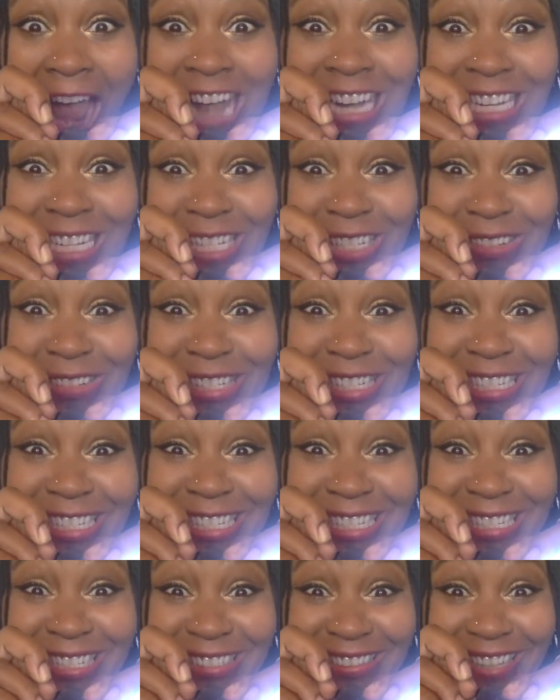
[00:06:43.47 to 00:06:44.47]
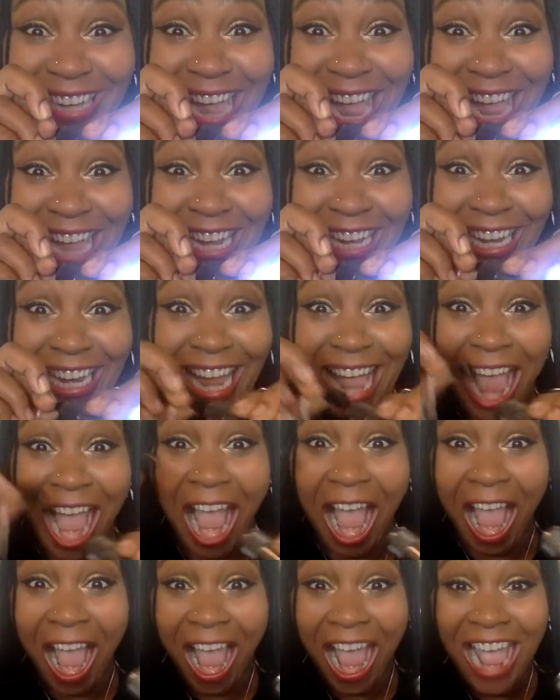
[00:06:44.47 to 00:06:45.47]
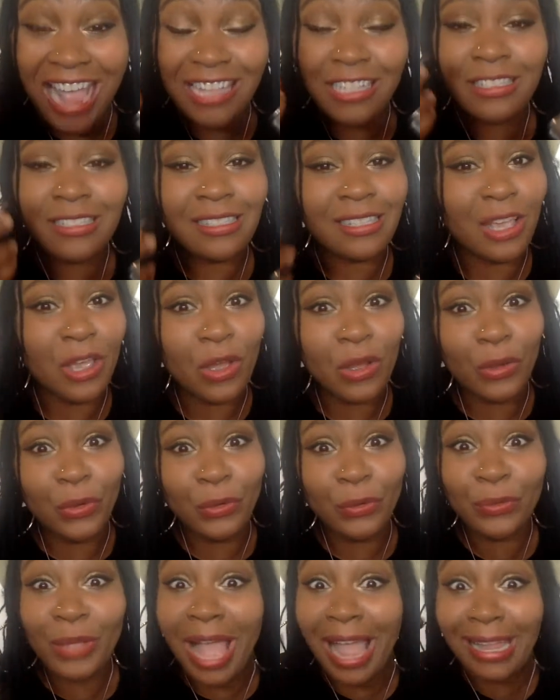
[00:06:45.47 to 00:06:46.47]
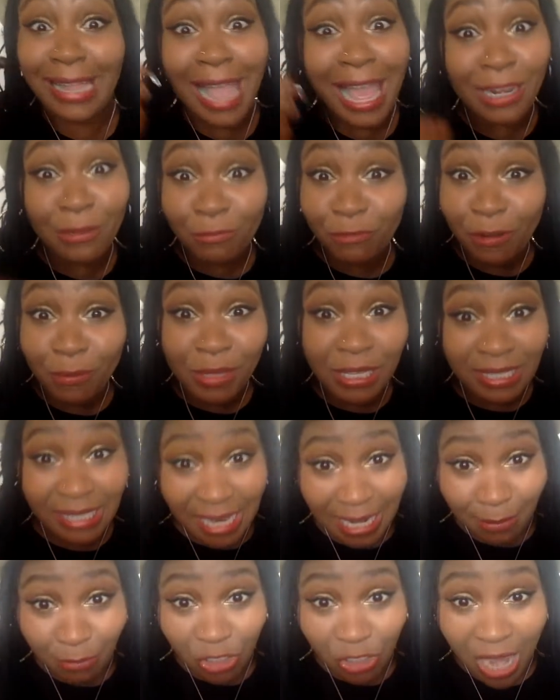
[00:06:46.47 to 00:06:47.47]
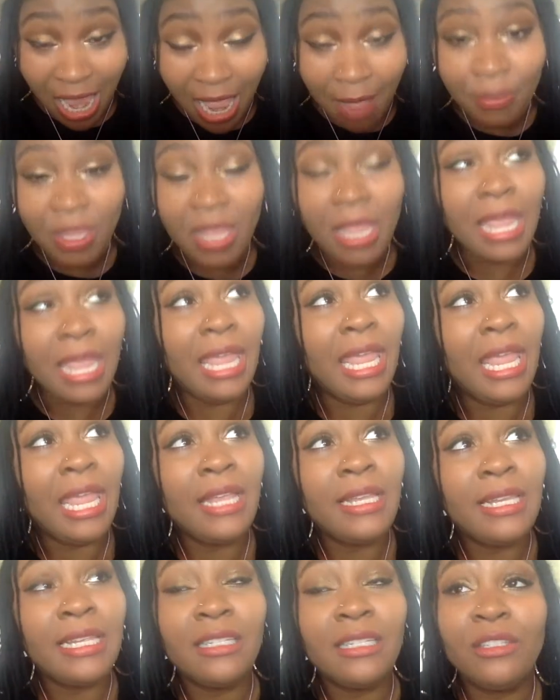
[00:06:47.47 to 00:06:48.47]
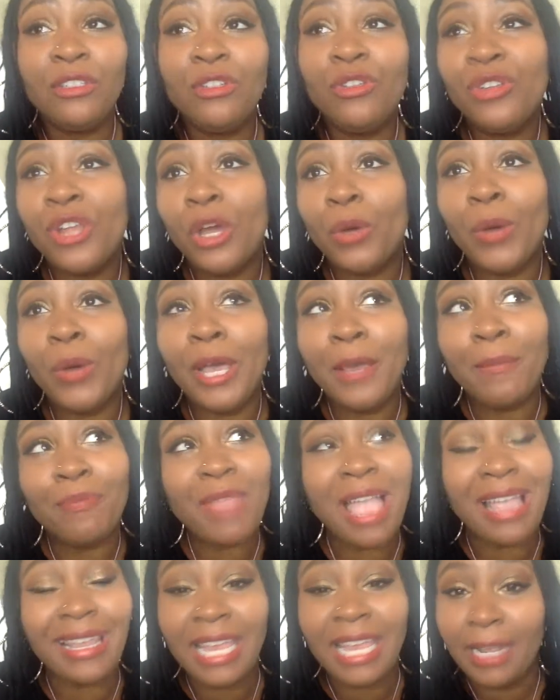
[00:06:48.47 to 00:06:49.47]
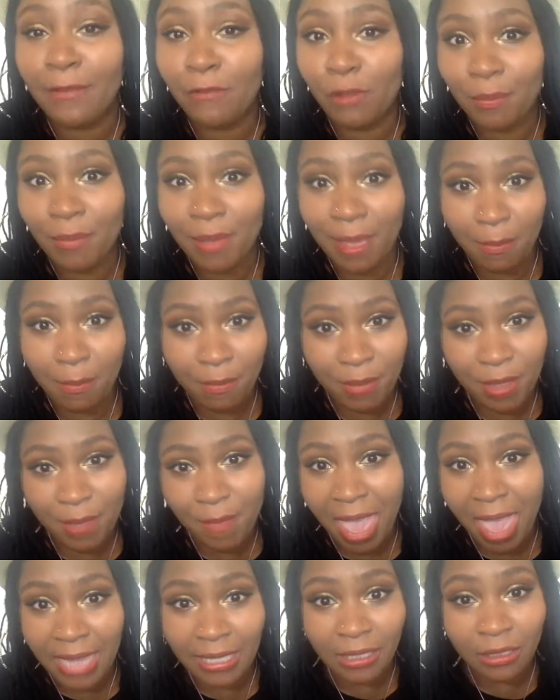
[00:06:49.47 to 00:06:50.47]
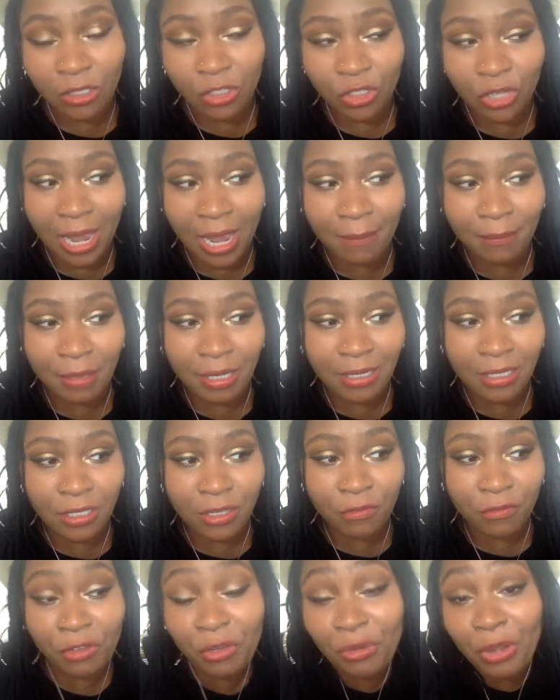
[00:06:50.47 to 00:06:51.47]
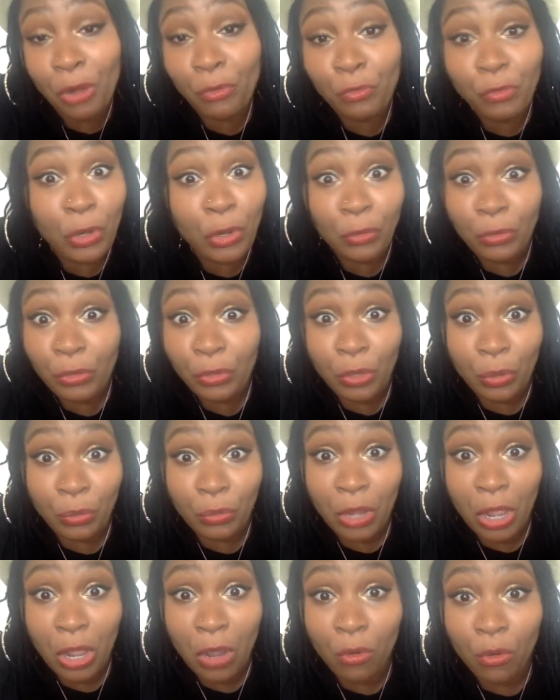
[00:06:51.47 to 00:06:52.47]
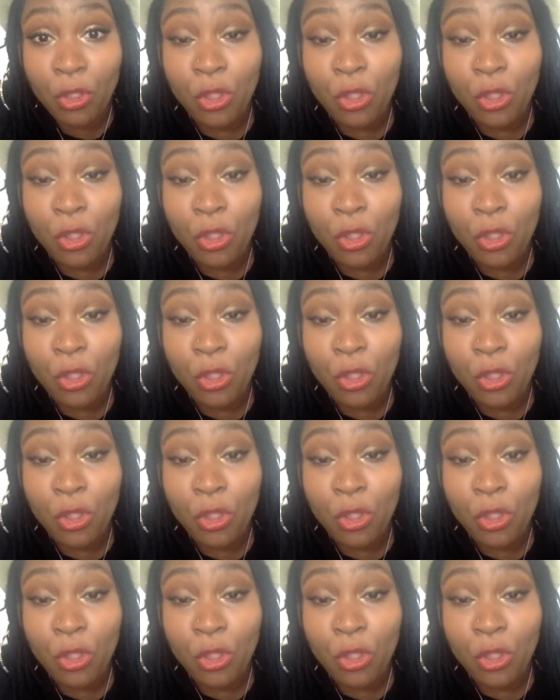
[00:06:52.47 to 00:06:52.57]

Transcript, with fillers: This one is Shungite. So I got them from the same shop. And you know what? I can't even be mad at the shop because if you don't know, you don't know,